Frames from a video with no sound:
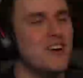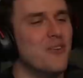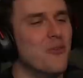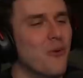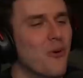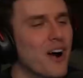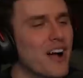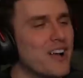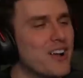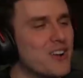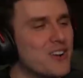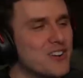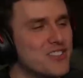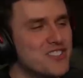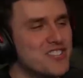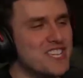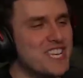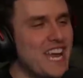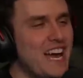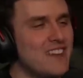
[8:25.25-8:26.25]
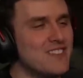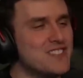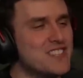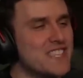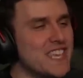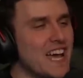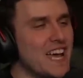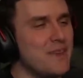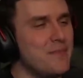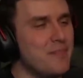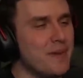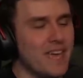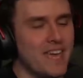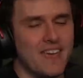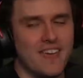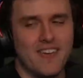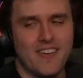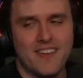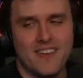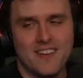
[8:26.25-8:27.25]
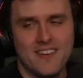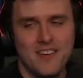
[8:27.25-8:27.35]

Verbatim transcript: What could the downside be?